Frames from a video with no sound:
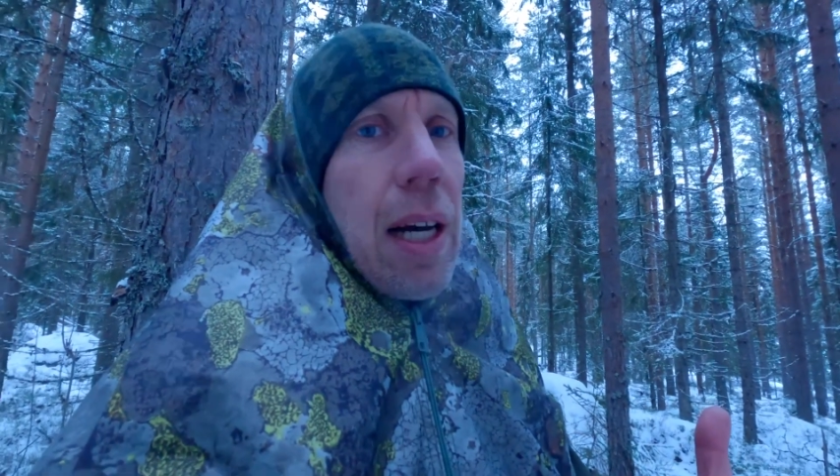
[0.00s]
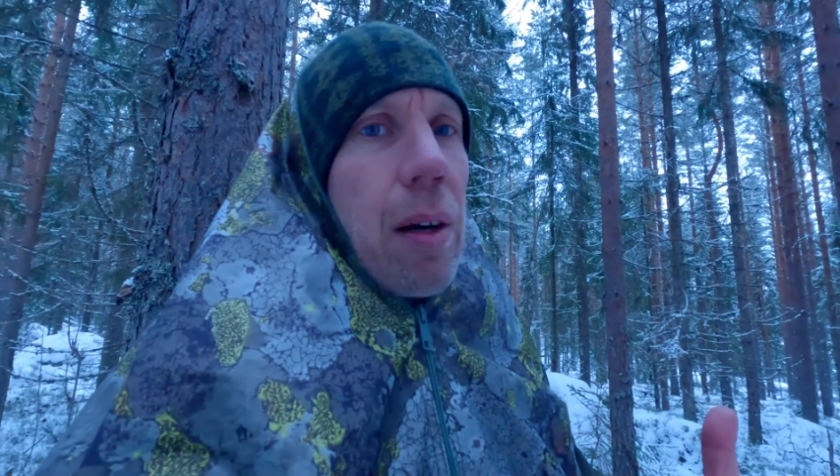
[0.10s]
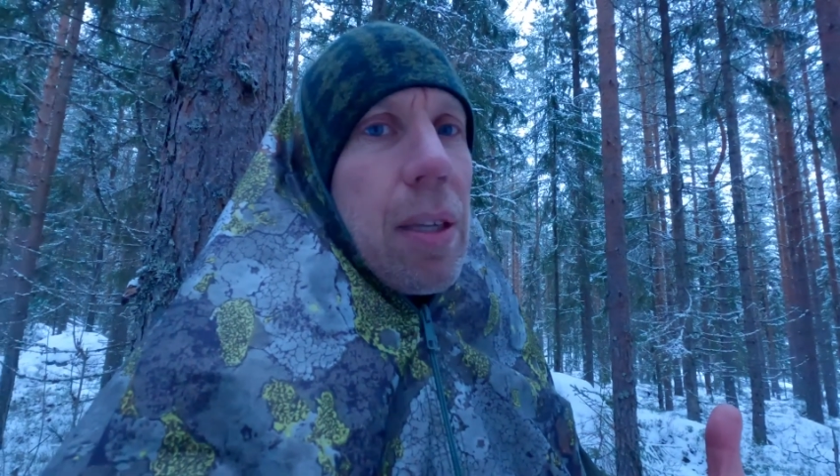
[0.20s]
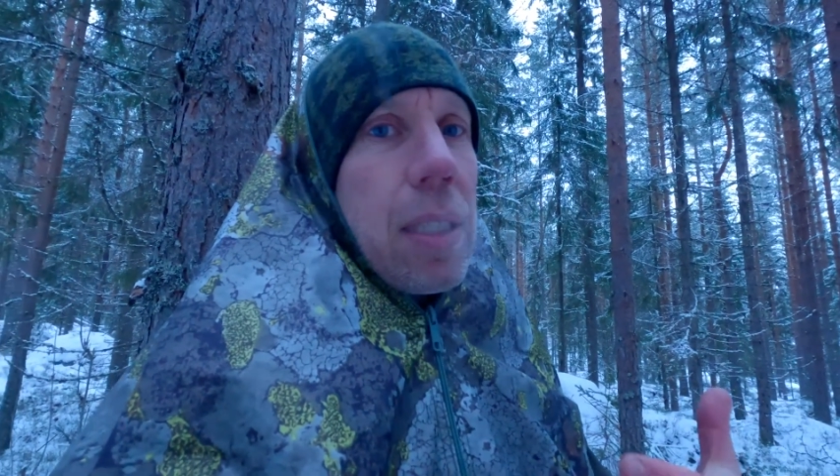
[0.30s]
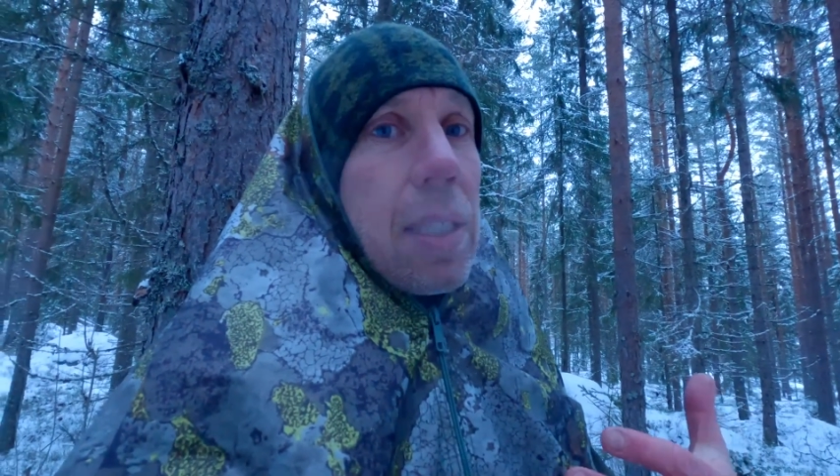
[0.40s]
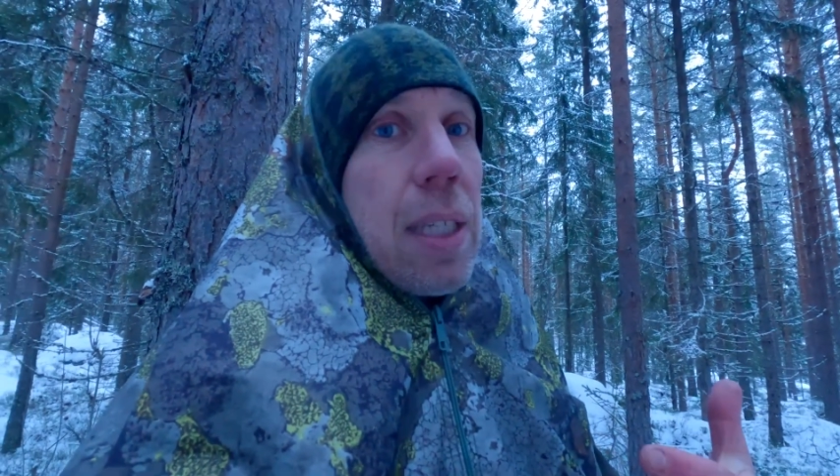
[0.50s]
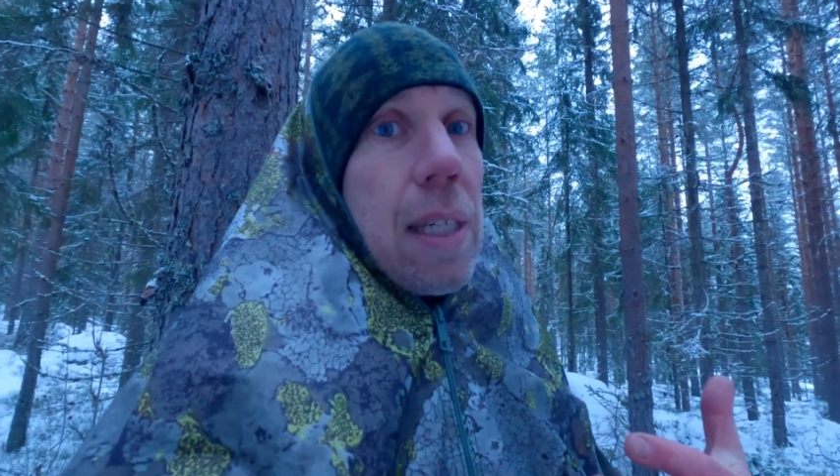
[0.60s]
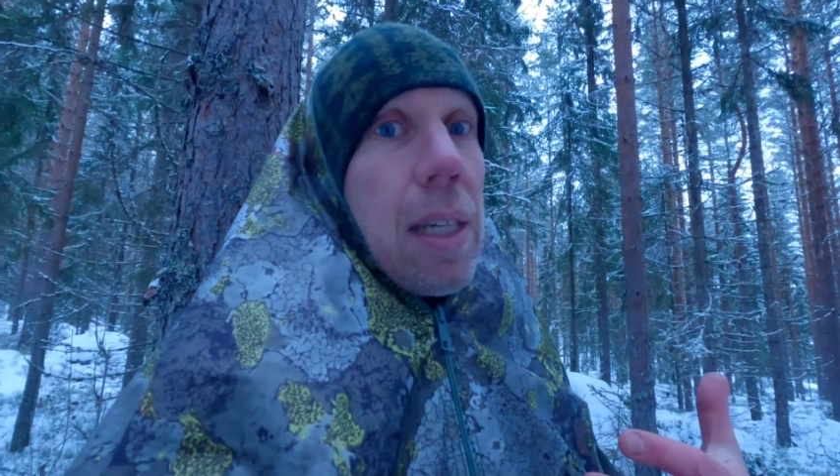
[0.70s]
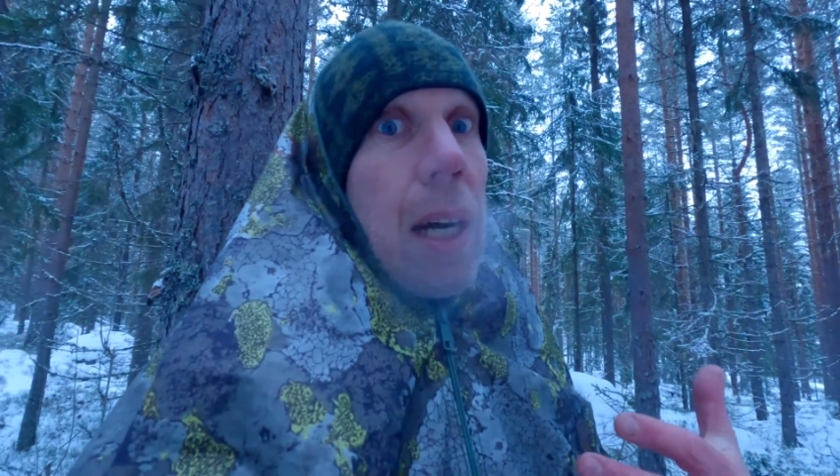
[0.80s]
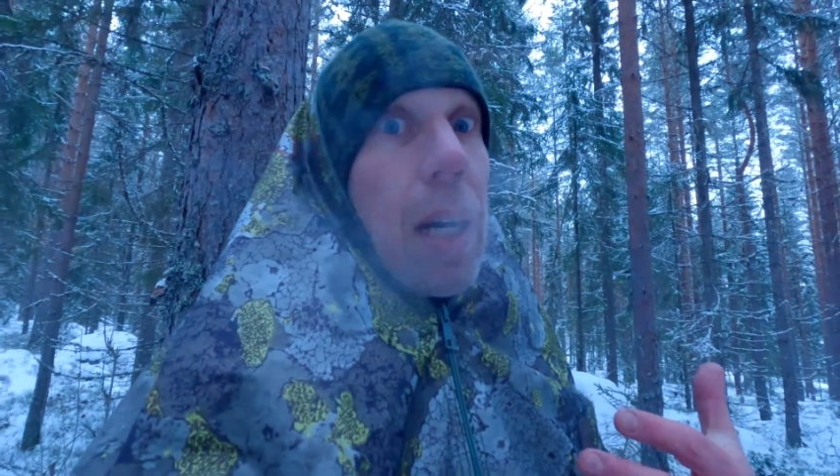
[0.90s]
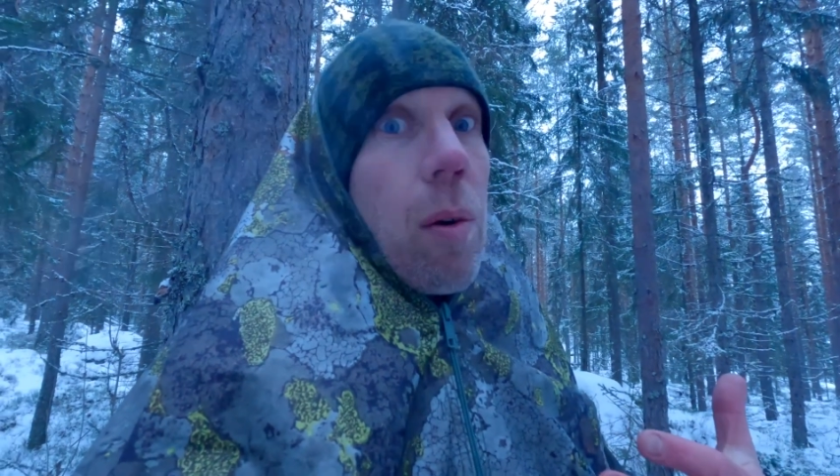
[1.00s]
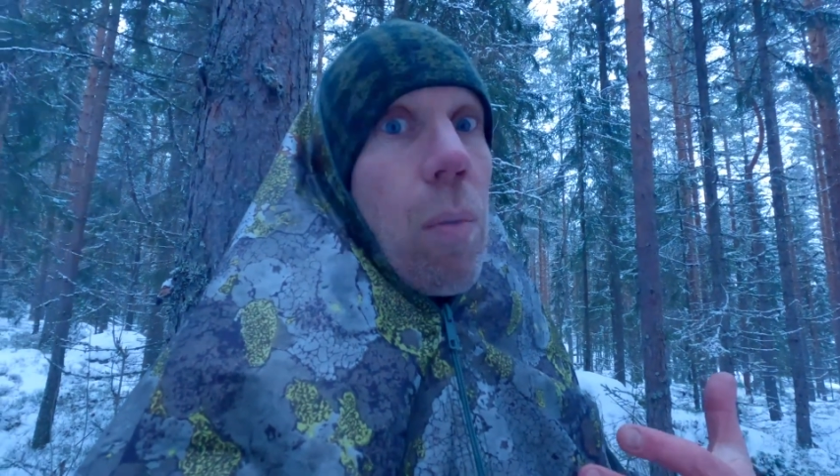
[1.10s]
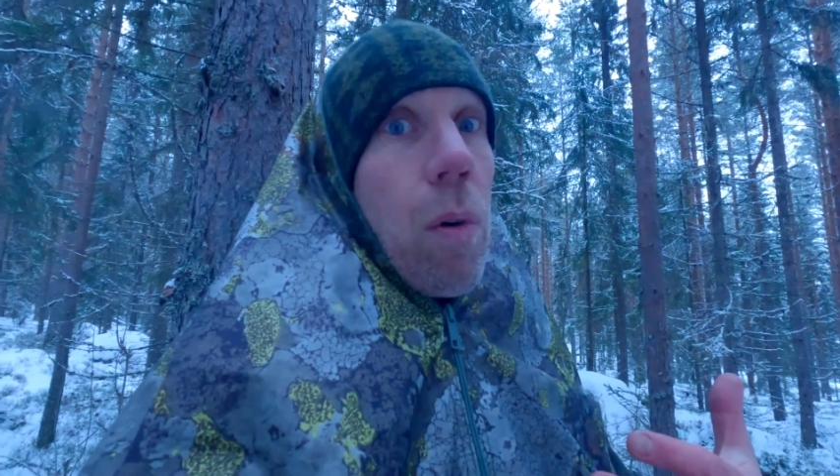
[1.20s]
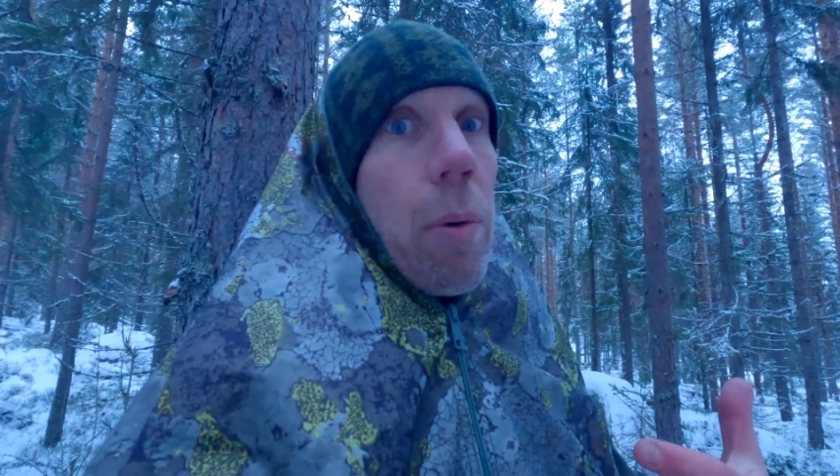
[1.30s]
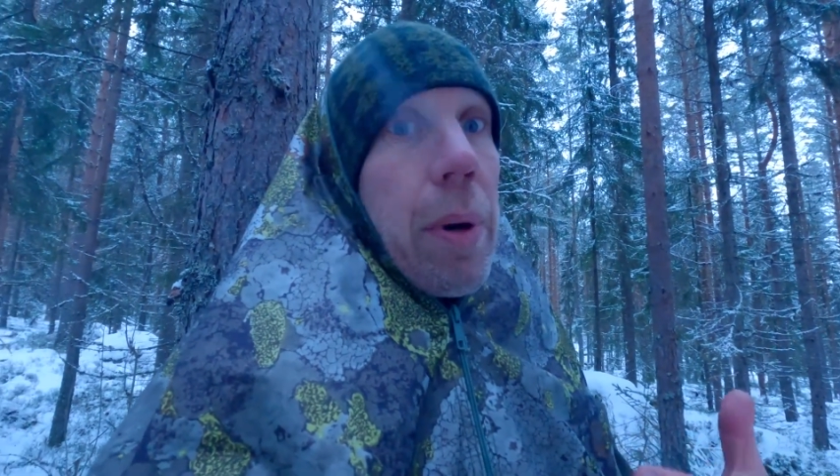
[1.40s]
now and see how
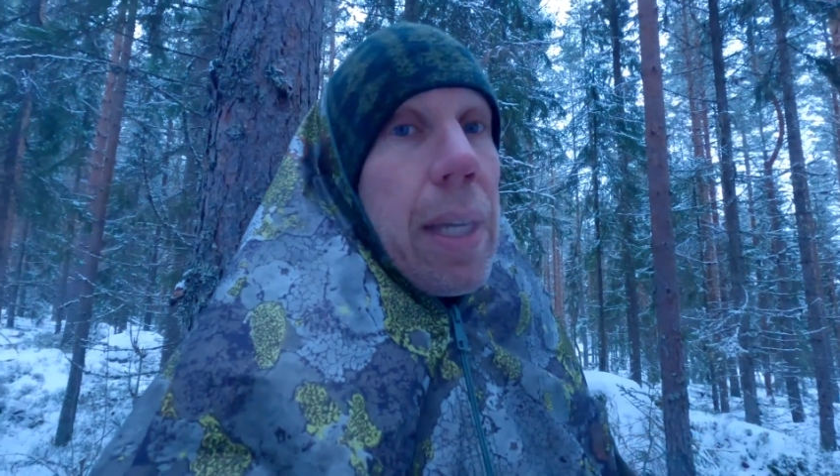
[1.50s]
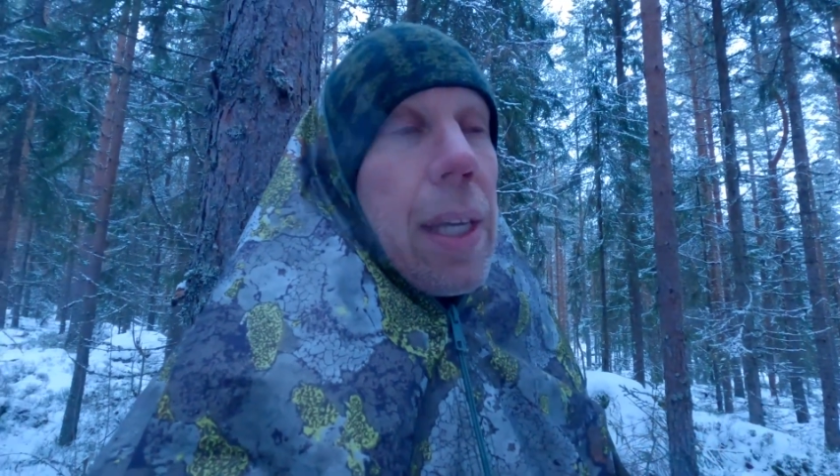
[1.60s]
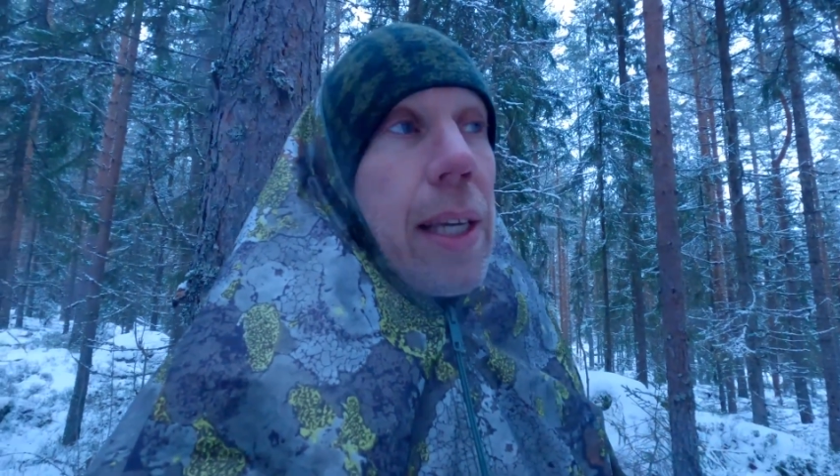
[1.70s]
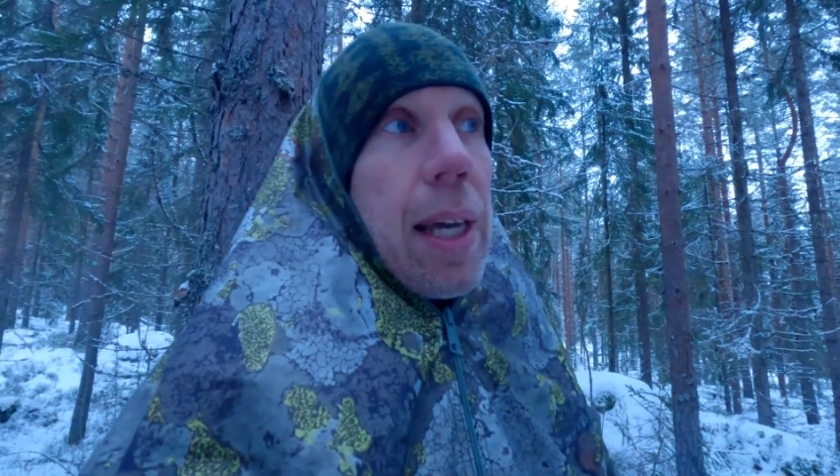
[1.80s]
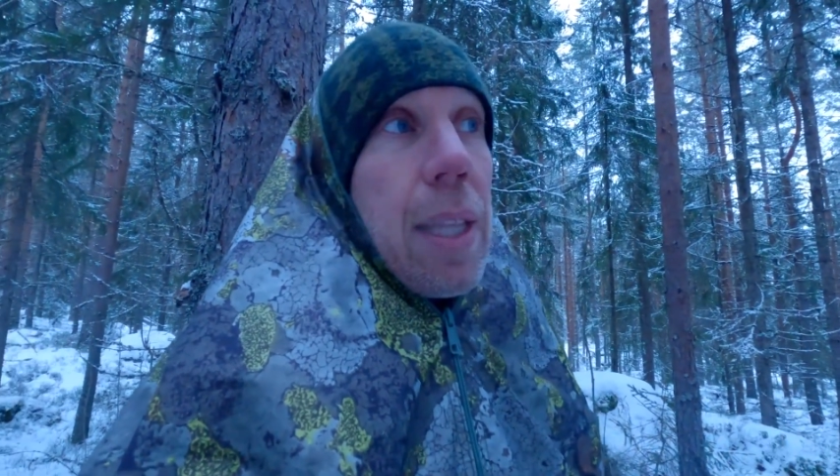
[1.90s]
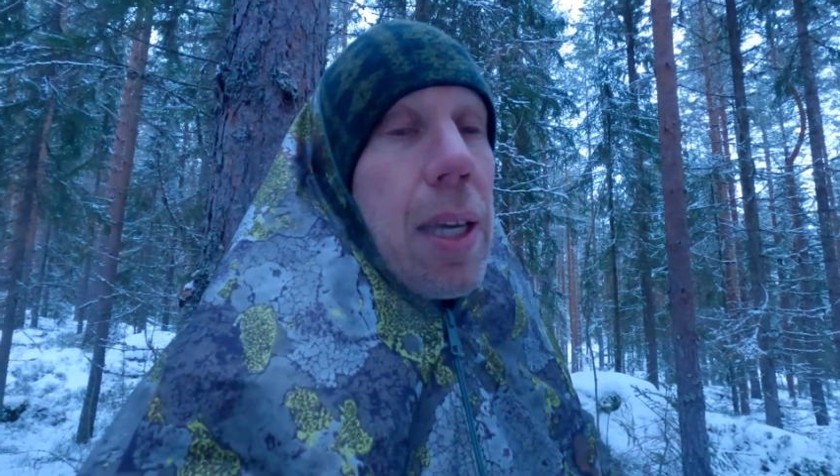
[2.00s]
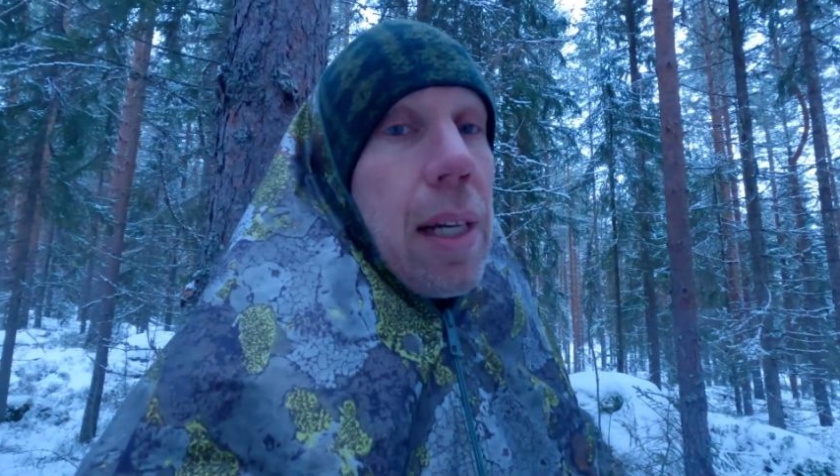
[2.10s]
warm I can get